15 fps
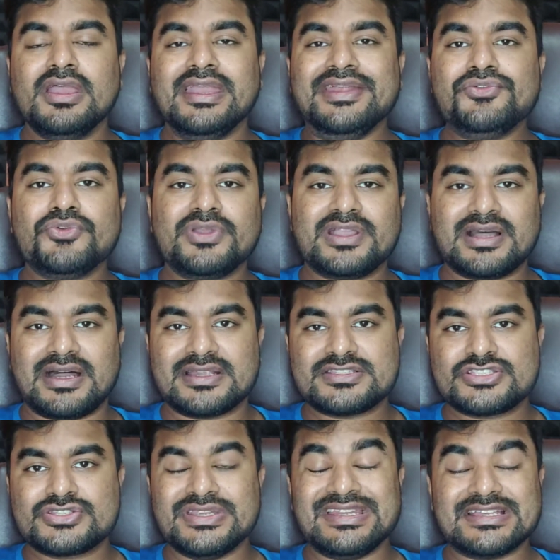in
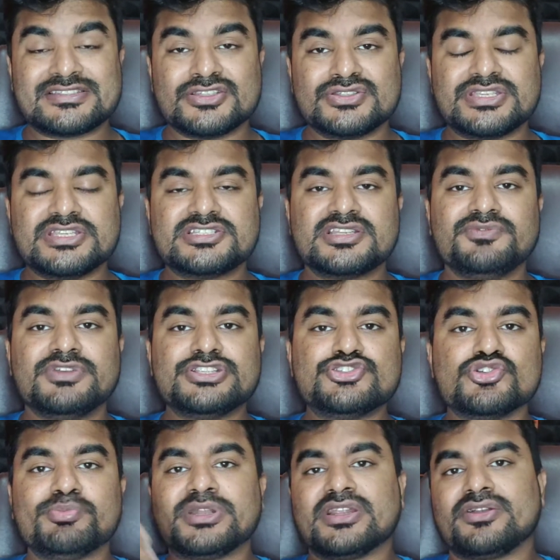regards to in association with
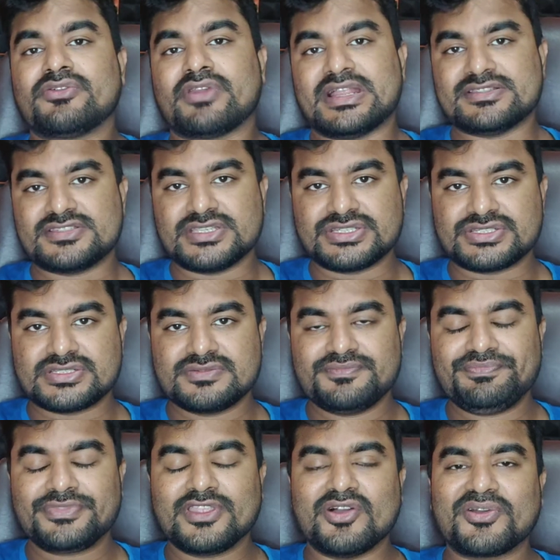Jupiter transit.
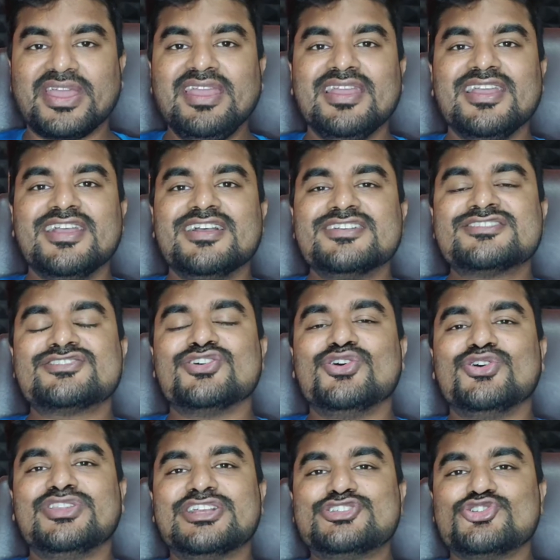Okay,
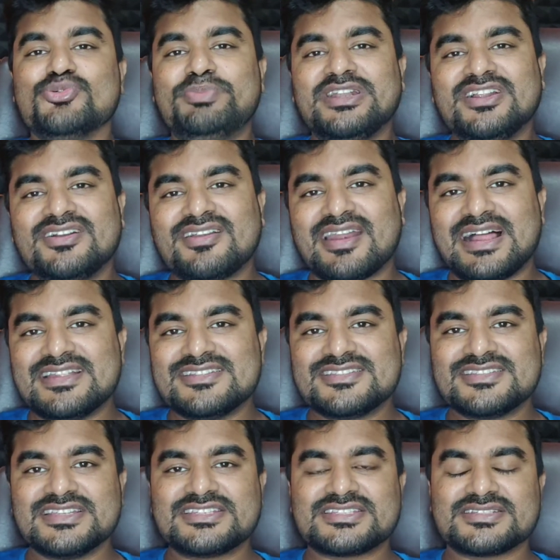so the Jupiter
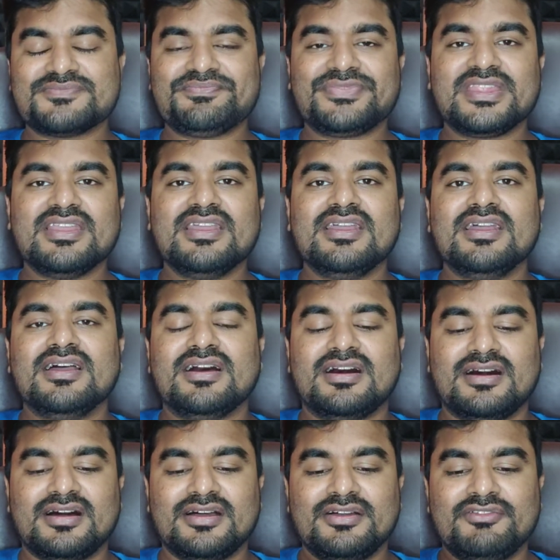transit,
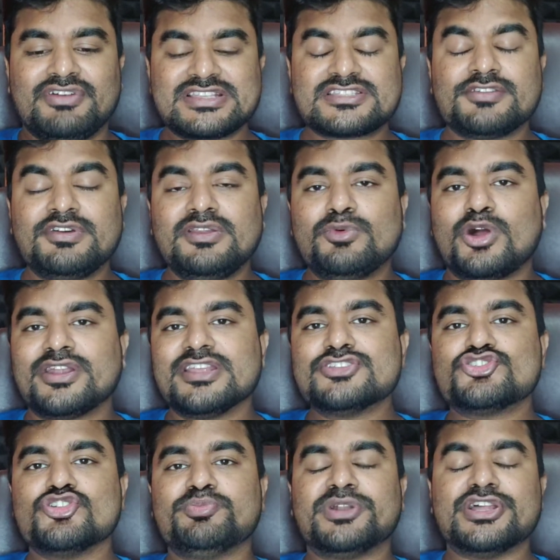first of all, what is
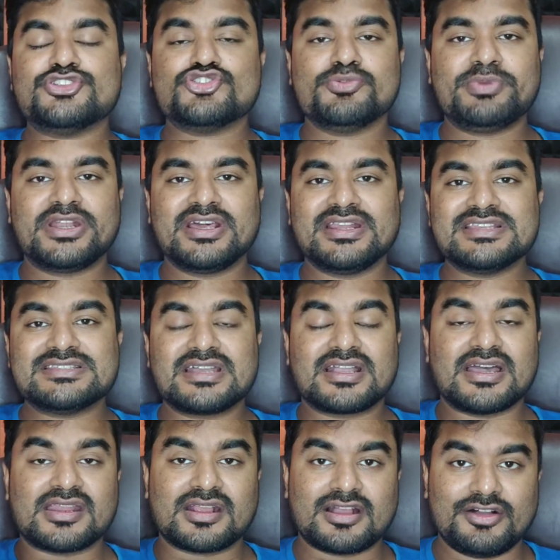Jupiter? Jupiter is a
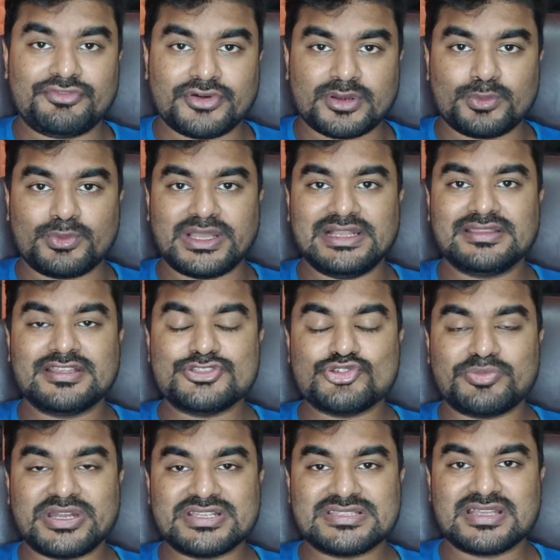karaka for wealth.
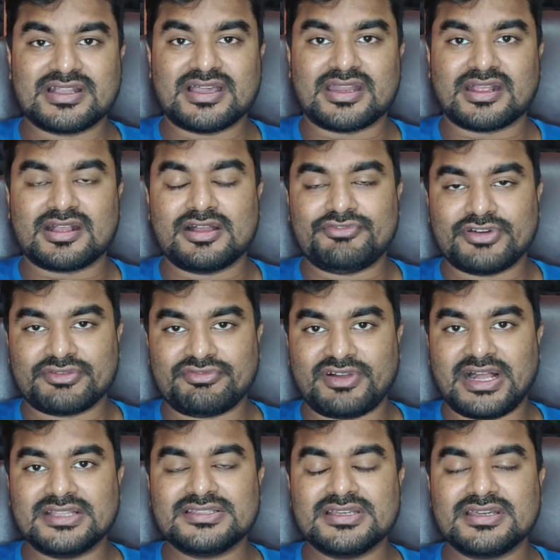Jupiter is a karaka for
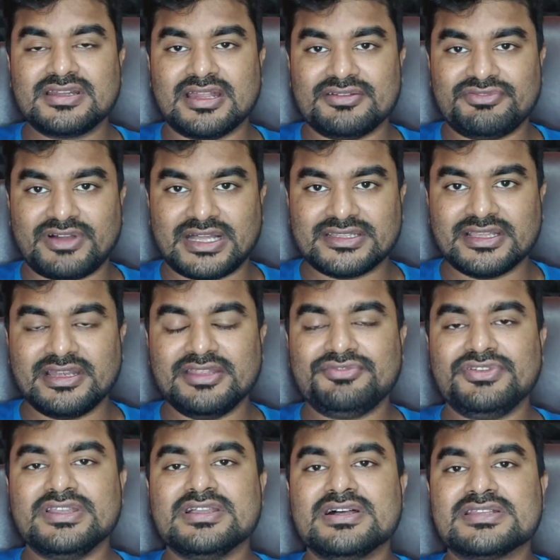father and fatherly
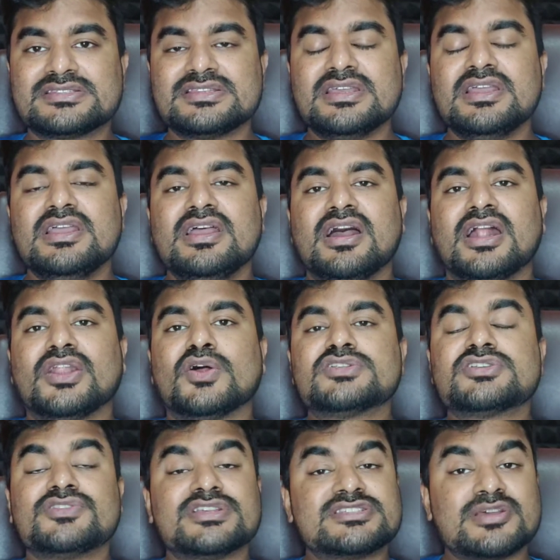figures, and
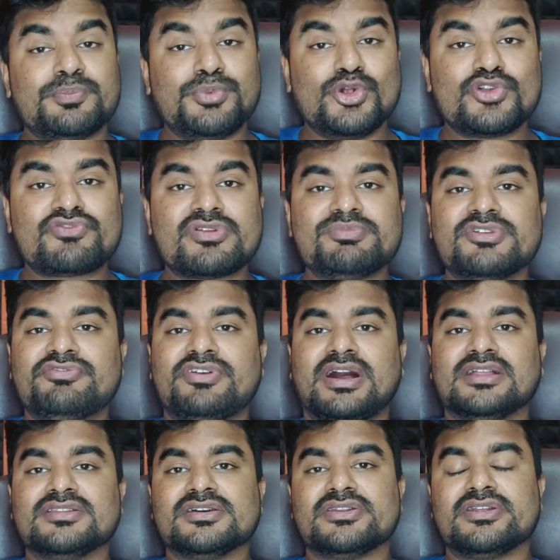also the support from the
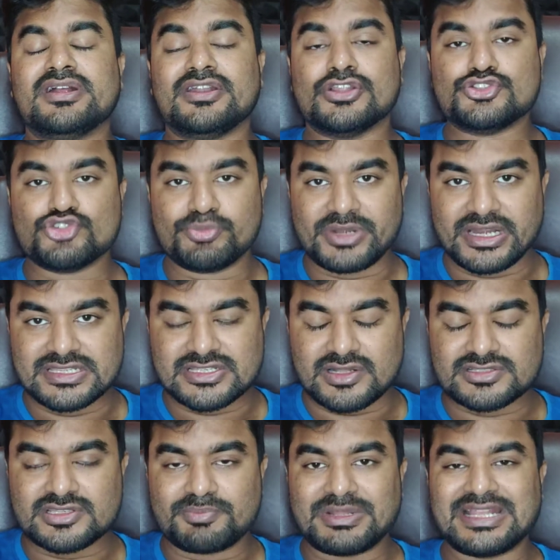father. And Jupiter is
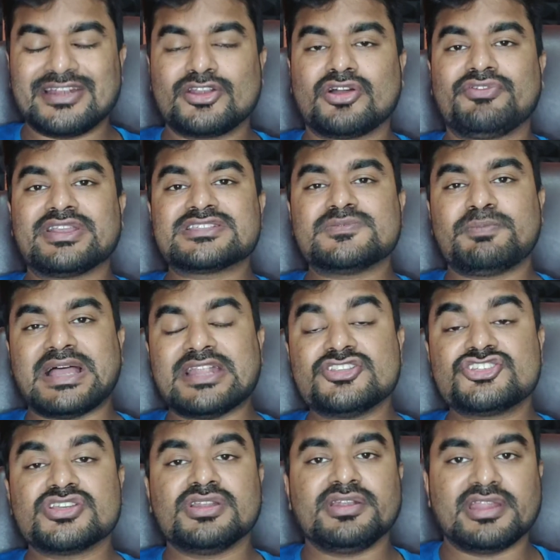also planet of
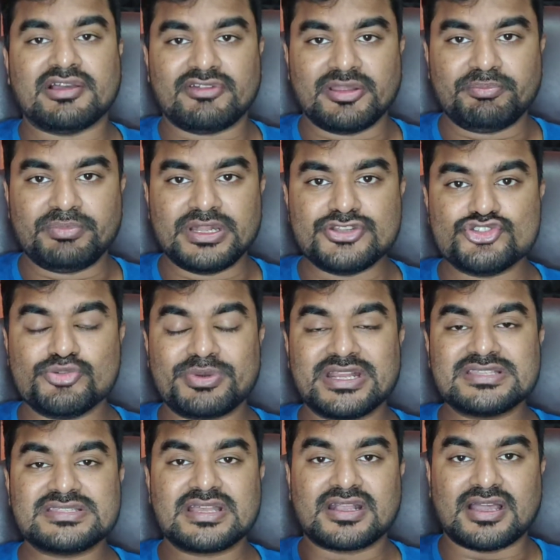expansion, development. Jupiter
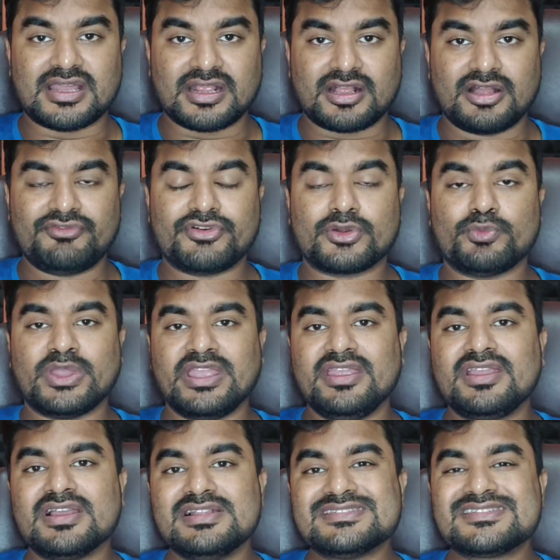is the karaka for
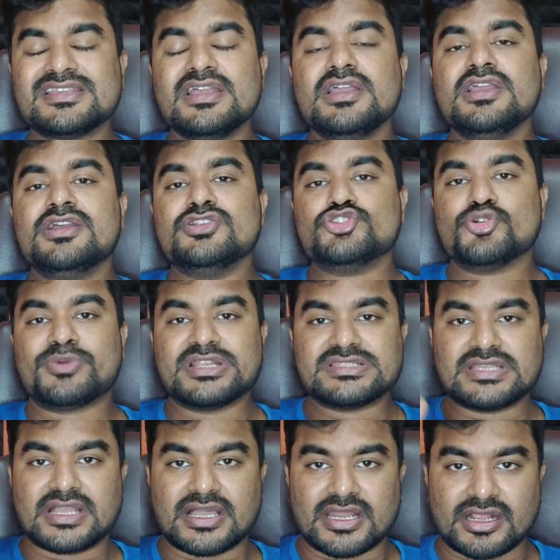vehicles. Jupiter is
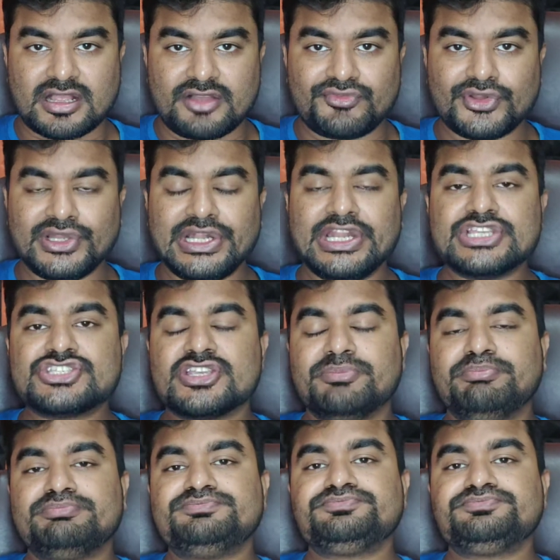the karaka for leadership.